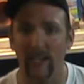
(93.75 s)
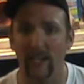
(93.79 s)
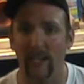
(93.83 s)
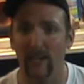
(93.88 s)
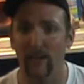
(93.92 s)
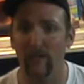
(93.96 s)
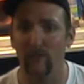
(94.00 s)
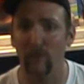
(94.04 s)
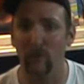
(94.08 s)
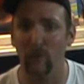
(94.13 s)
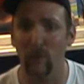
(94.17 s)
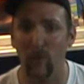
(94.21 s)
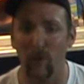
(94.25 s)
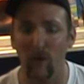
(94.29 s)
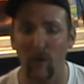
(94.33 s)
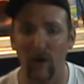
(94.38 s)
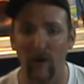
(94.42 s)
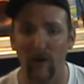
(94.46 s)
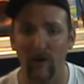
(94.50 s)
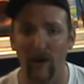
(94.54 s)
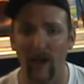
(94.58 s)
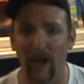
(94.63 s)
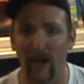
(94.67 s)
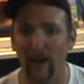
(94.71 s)
And if you
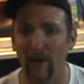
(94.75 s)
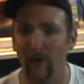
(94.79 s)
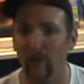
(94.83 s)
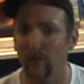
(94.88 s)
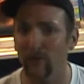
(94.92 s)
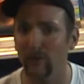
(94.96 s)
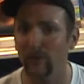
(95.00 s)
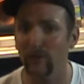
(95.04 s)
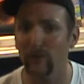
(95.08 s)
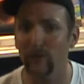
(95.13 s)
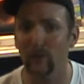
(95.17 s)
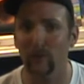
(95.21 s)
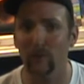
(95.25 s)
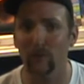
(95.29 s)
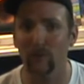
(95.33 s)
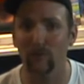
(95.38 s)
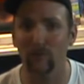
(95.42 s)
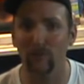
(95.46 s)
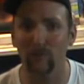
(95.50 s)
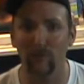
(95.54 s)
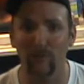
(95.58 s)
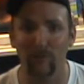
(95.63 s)
are, I'd only do